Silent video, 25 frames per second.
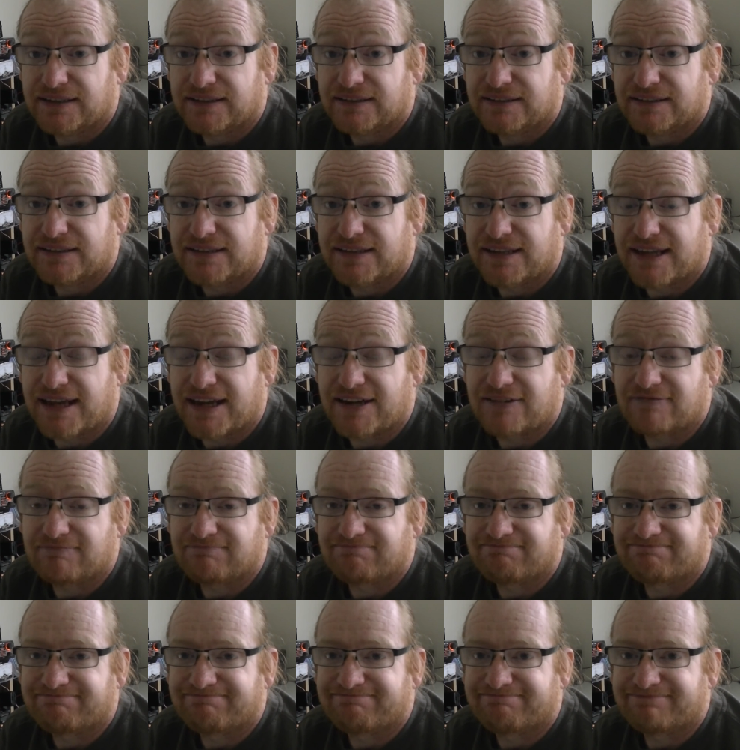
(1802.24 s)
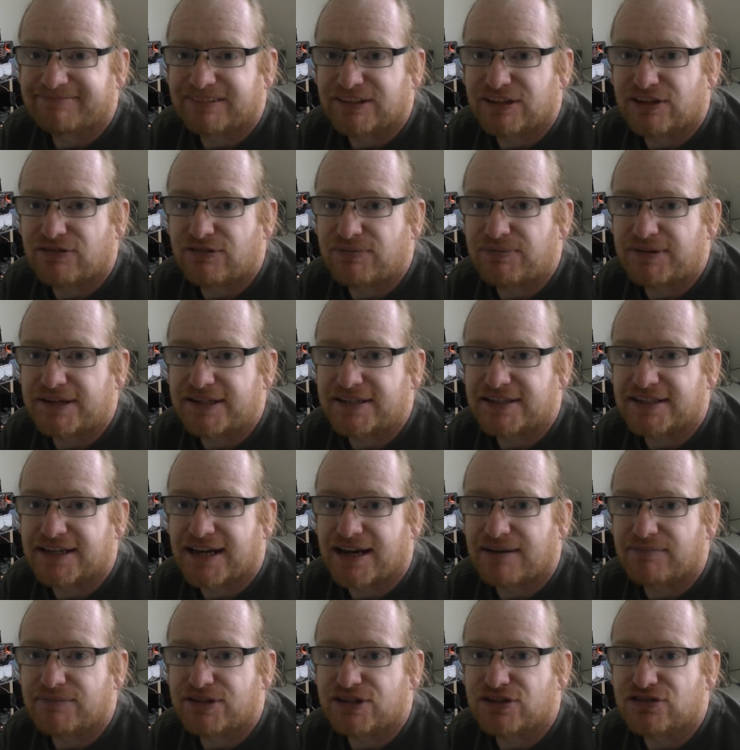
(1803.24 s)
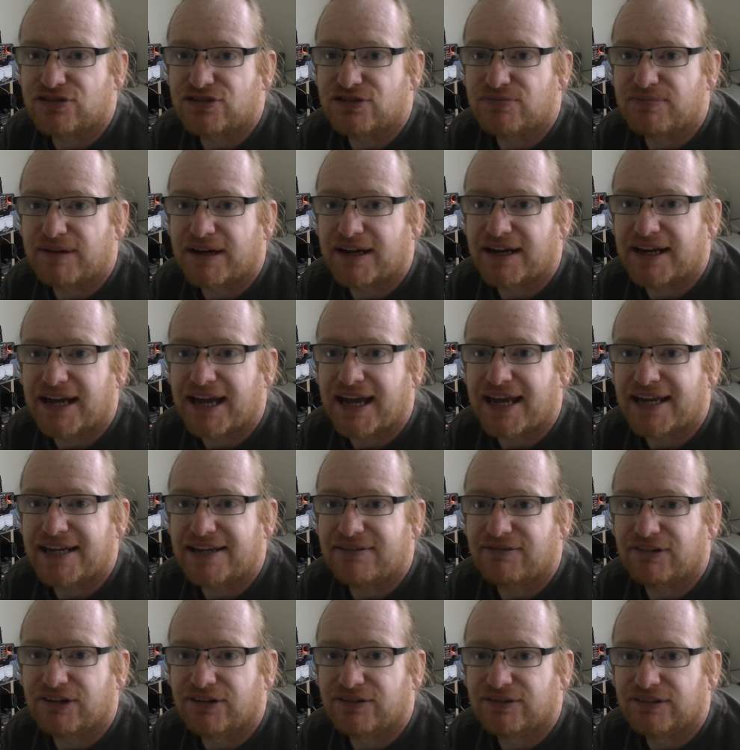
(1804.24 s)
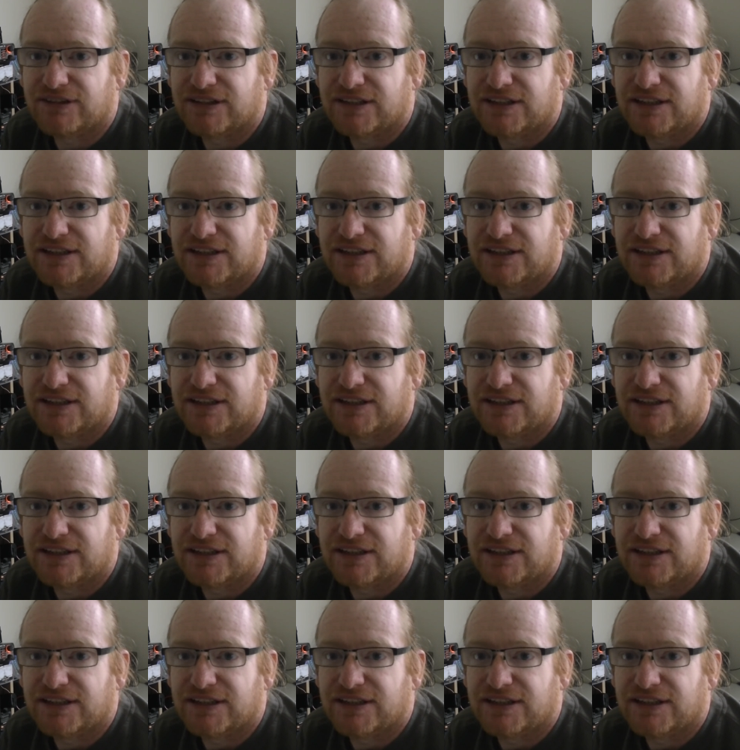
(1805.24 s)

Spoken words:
then the repeater can't be used by anyone.